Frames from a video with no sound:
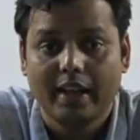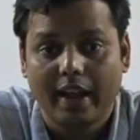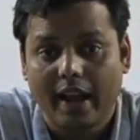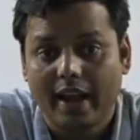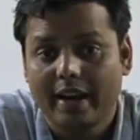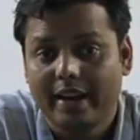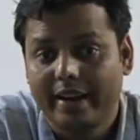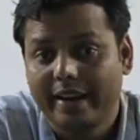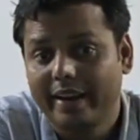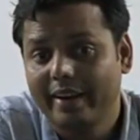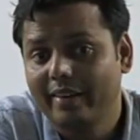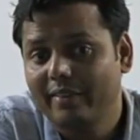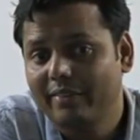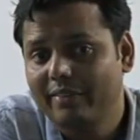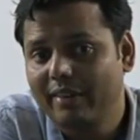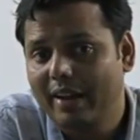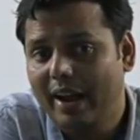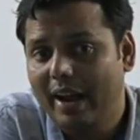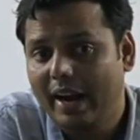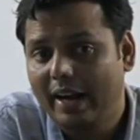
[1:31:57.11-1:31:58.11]
And in
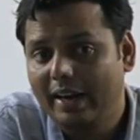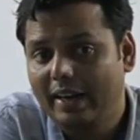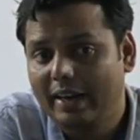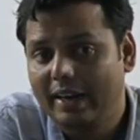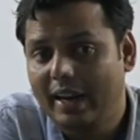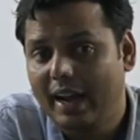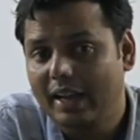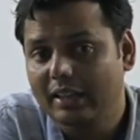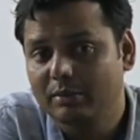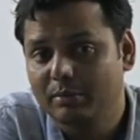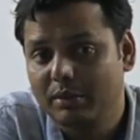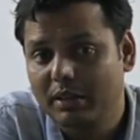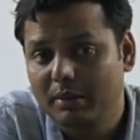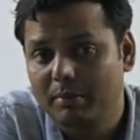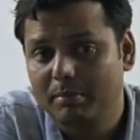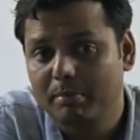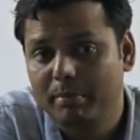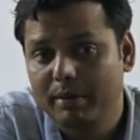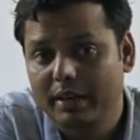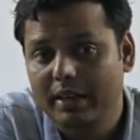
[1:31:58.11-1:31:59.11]
fact, it has been a
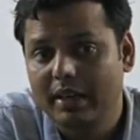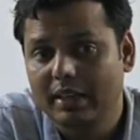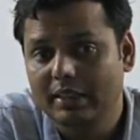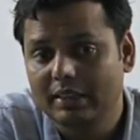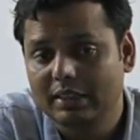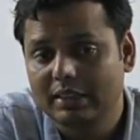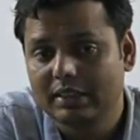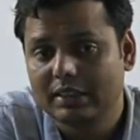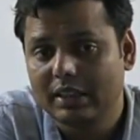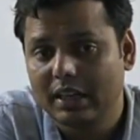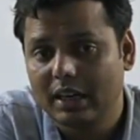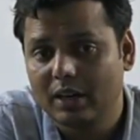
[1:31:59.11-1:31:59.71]
biggest